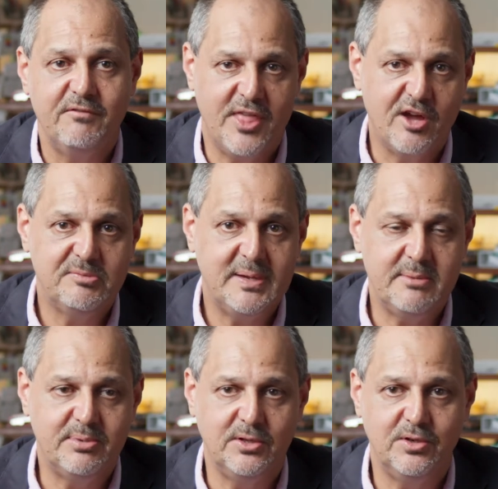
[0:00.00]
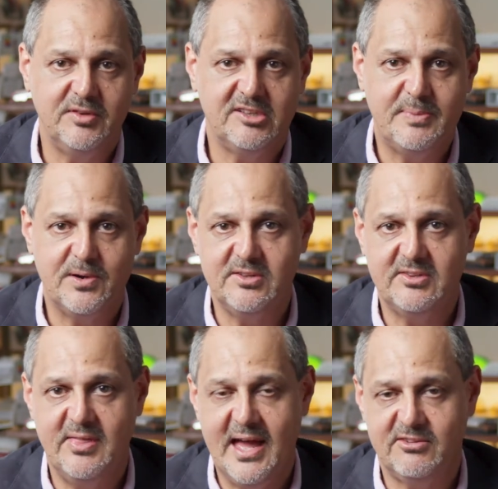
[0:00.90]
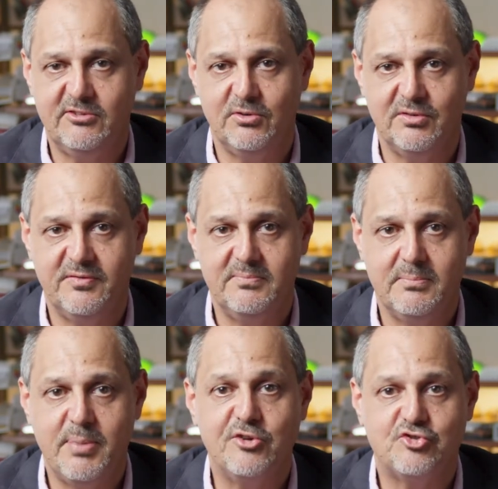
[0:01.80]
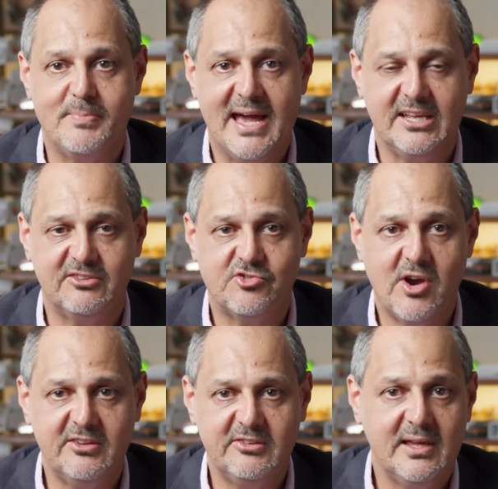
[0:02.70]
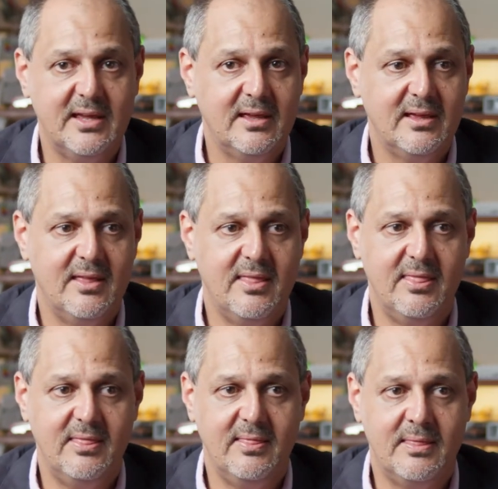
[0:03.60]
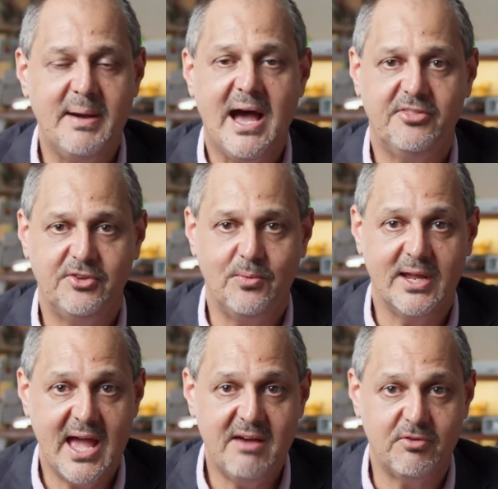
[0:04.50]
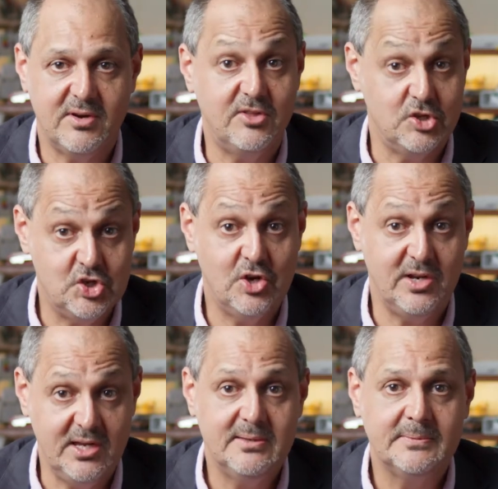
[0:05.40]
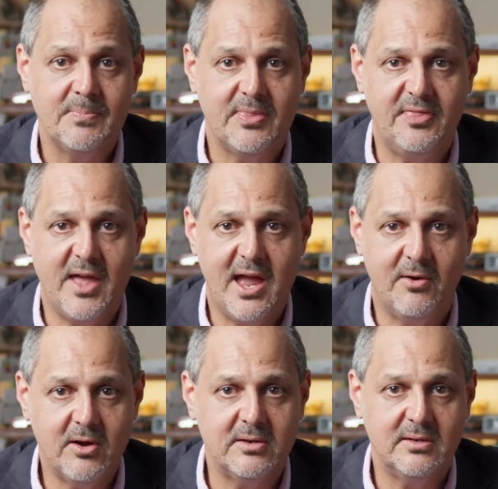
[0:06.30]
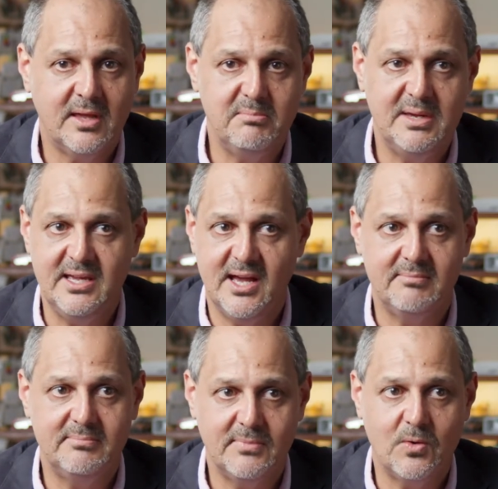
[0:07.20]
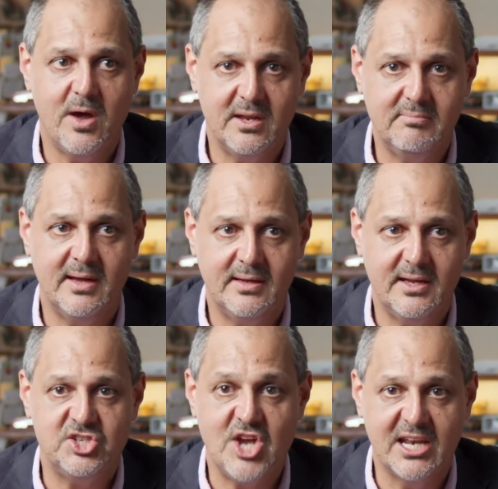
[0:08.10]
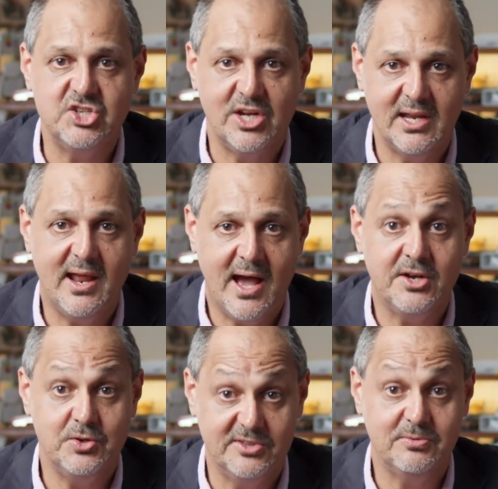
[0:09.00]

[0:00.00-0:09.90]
For those people who have experienced that sort of post-traumatic stress, the path to recovery, the journey that they are on, can be quite a challenging and arduous